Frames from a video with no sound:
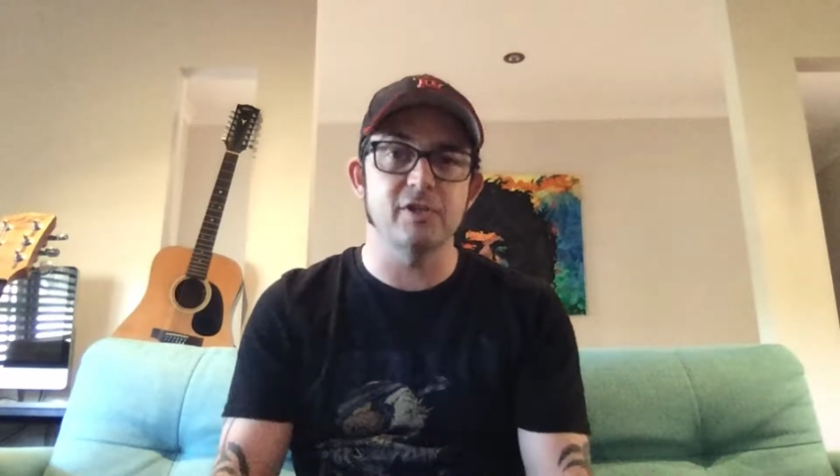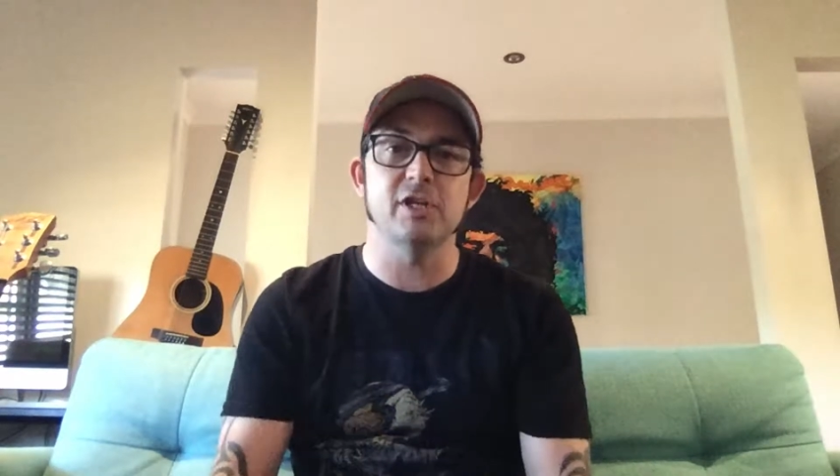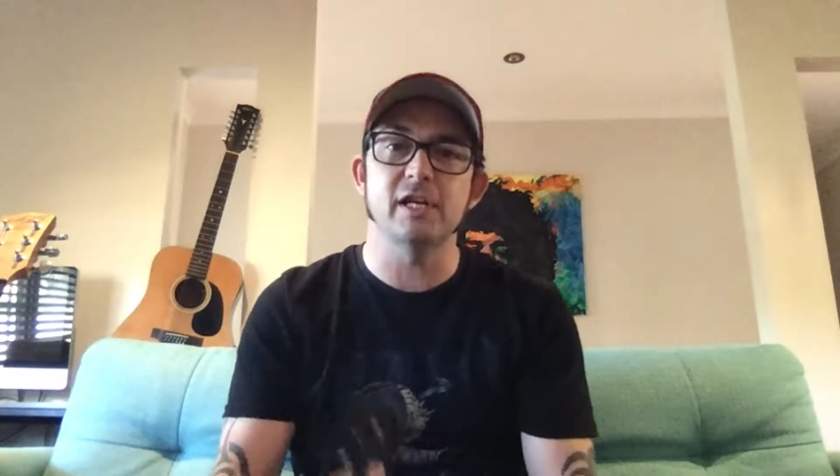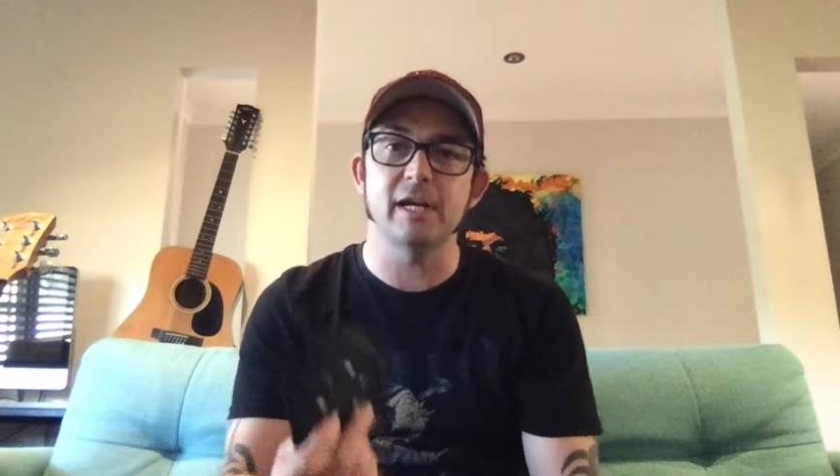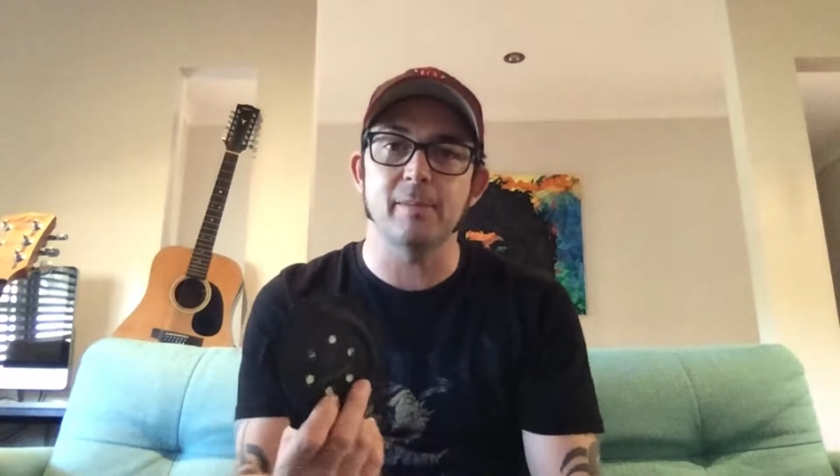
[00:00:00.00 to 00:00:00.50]
You
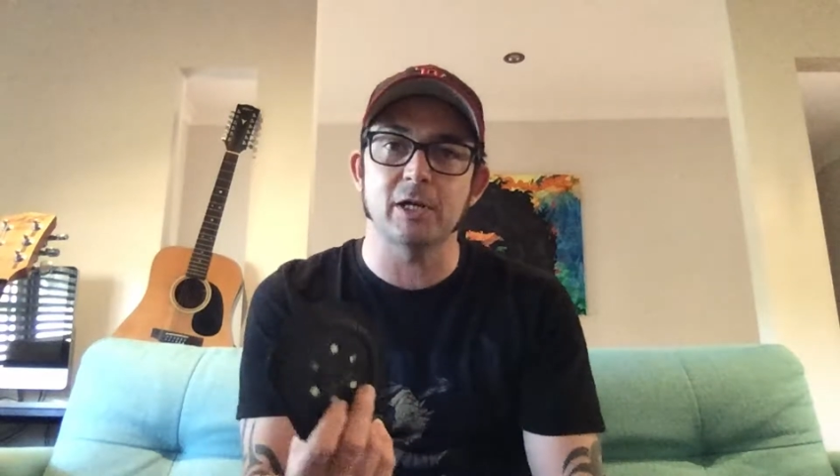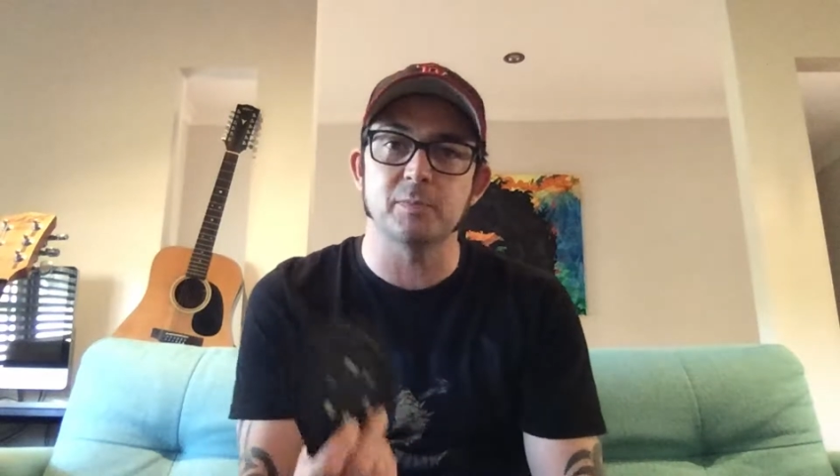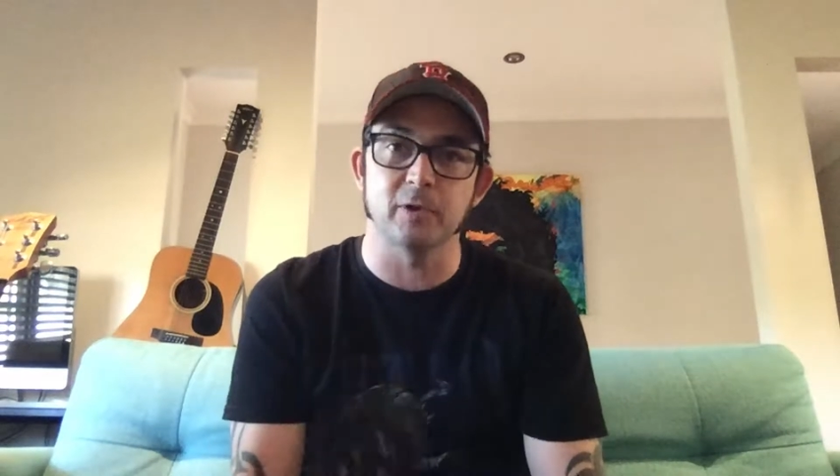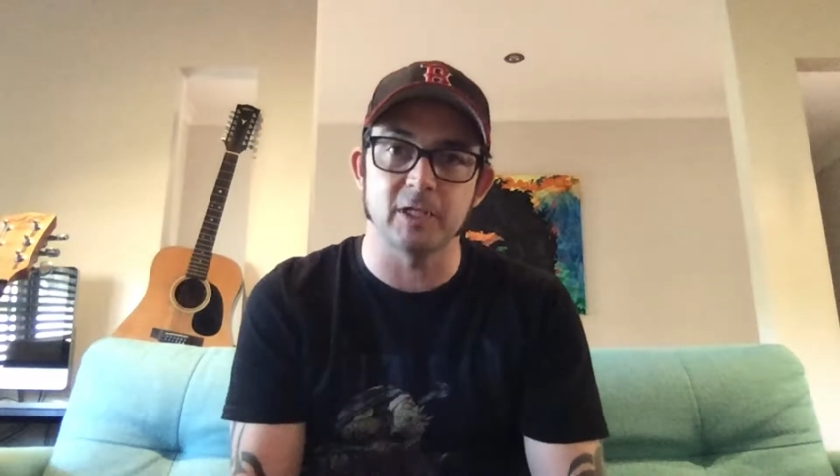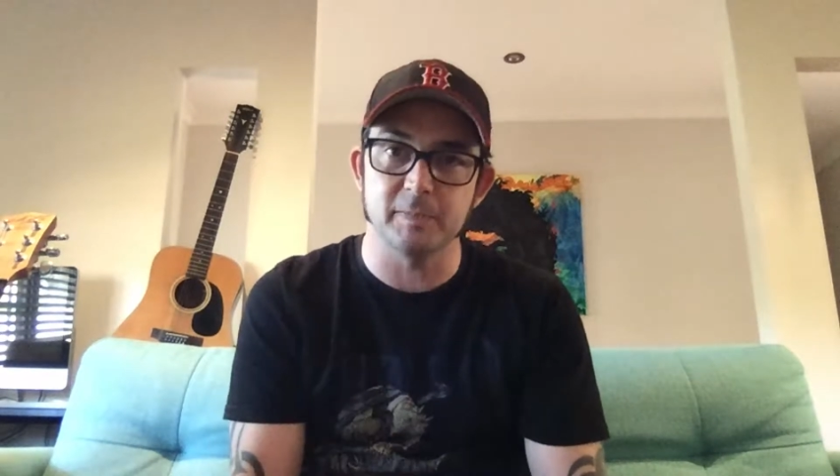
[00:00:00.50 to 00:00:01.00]
can get much
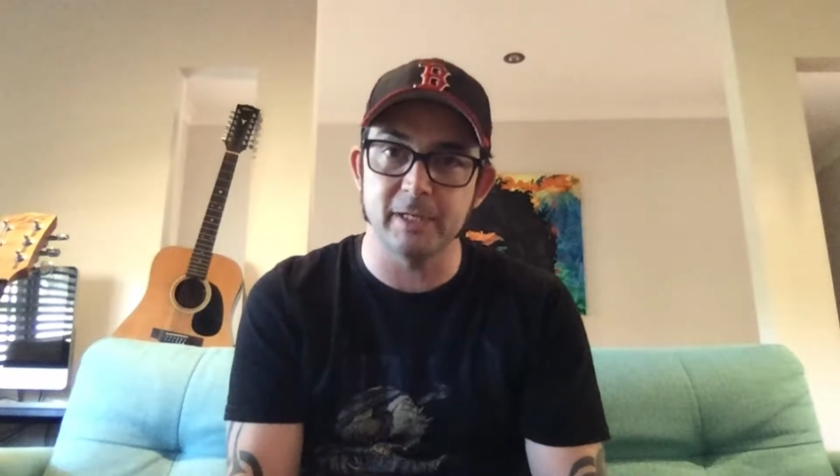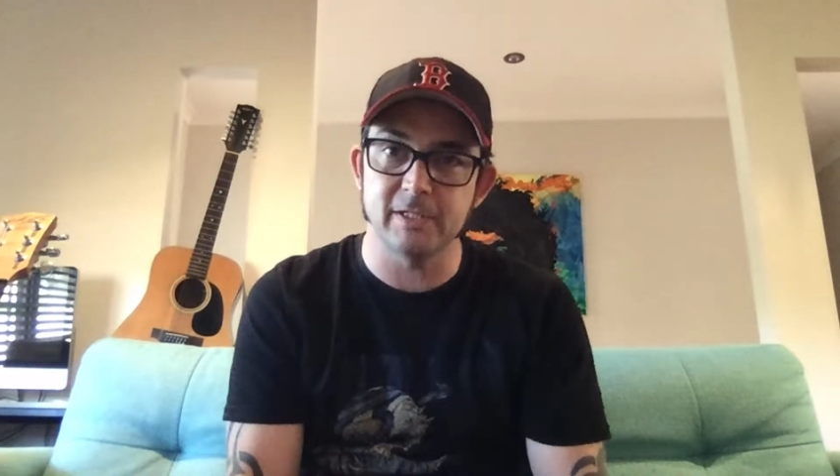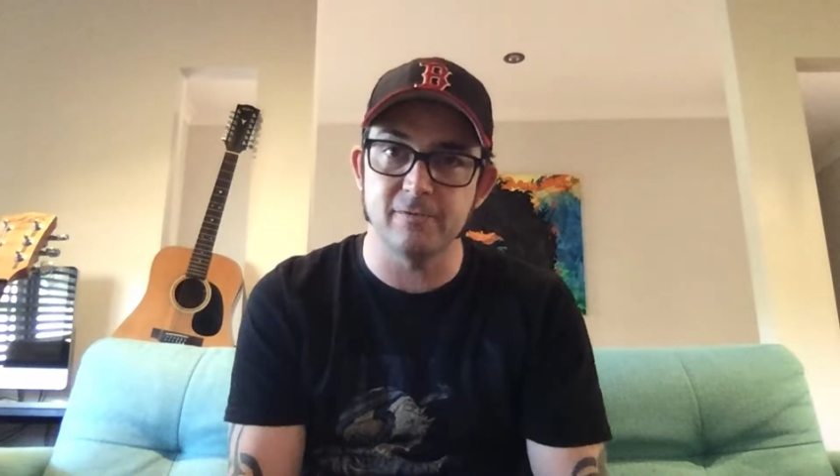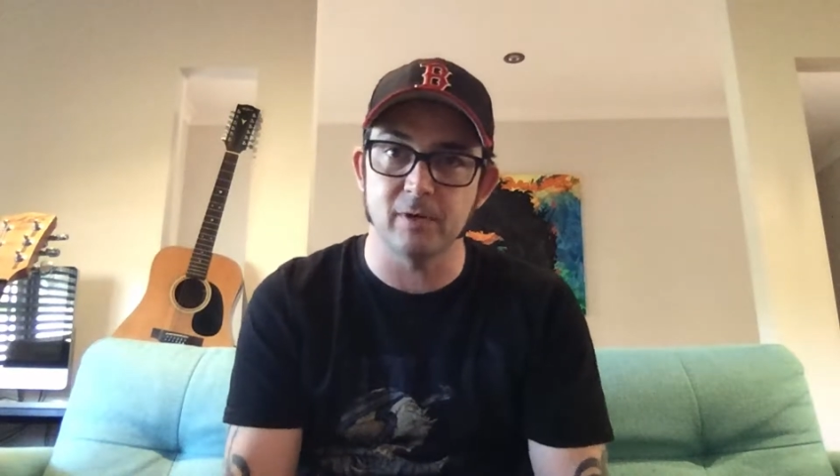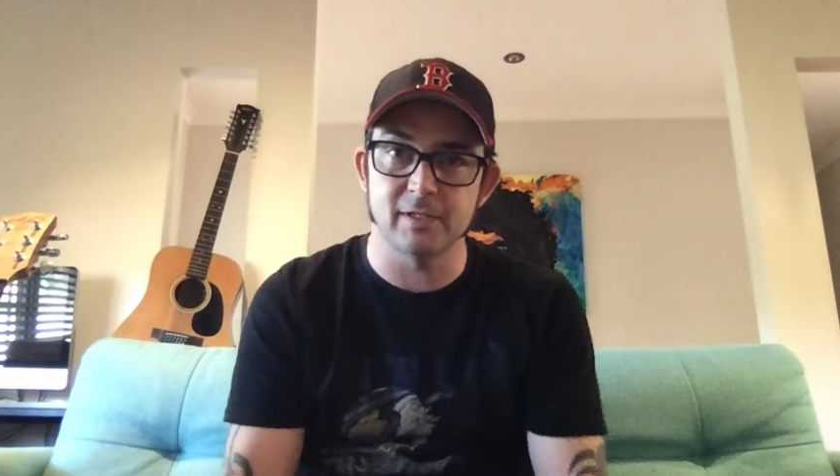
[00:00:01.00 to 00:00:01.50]
more
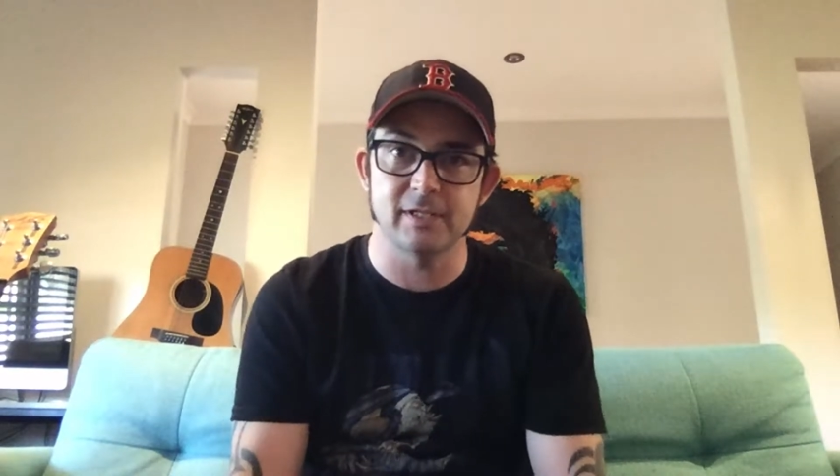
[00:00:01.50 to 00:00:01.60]
expensive ones